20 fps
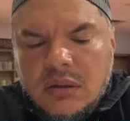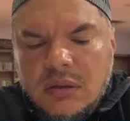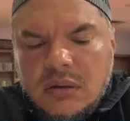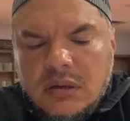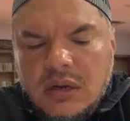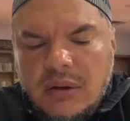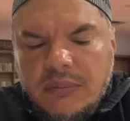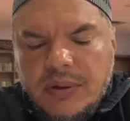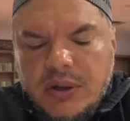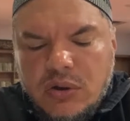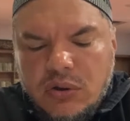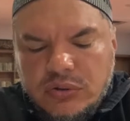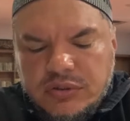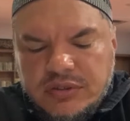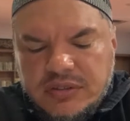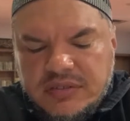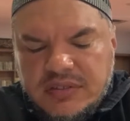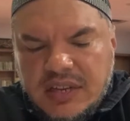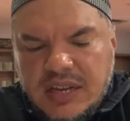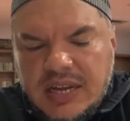Now we go
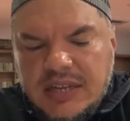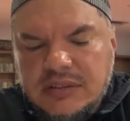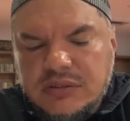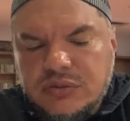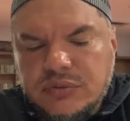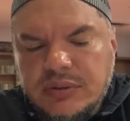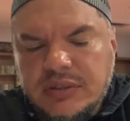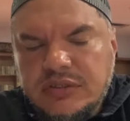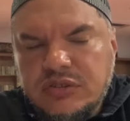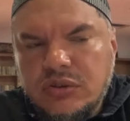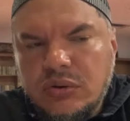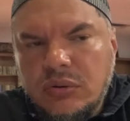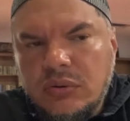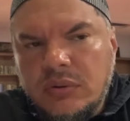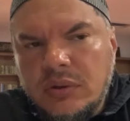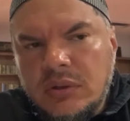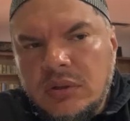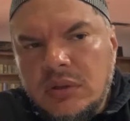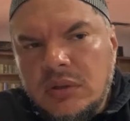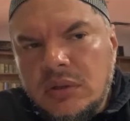to slide 3.
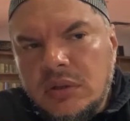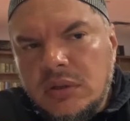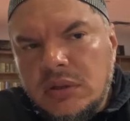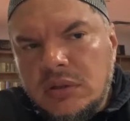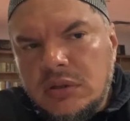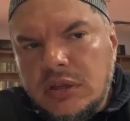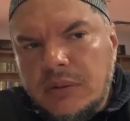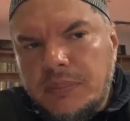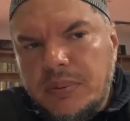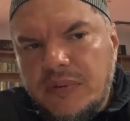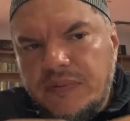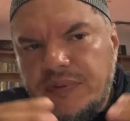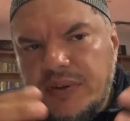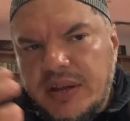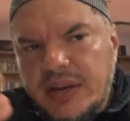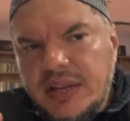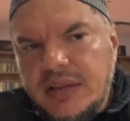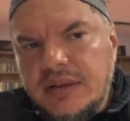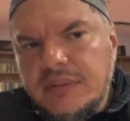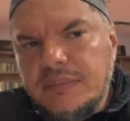So the
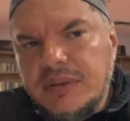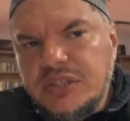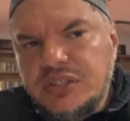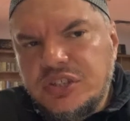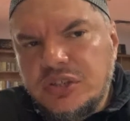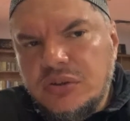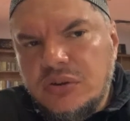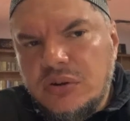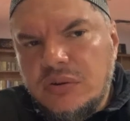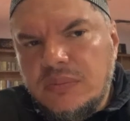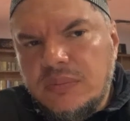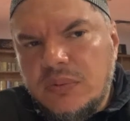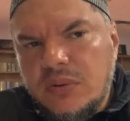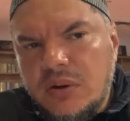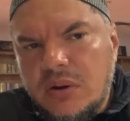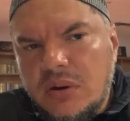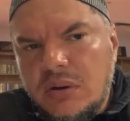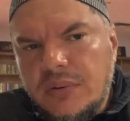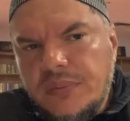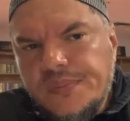prophetic mission
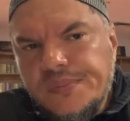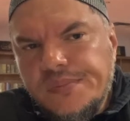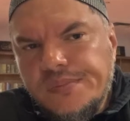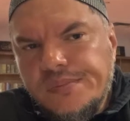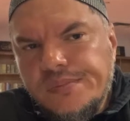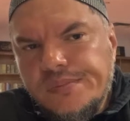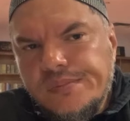overall